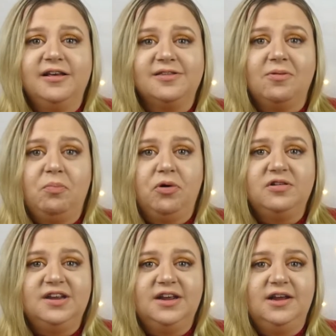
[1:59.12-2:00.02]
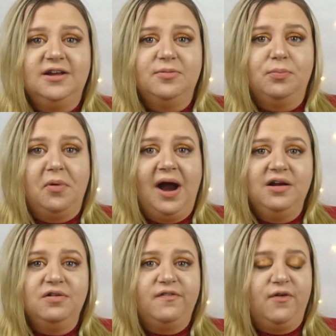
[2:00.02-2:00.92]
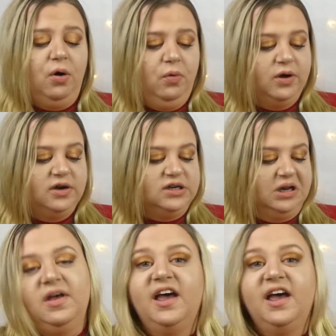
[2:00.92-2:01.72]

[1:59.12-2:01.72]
is pretty brand forward.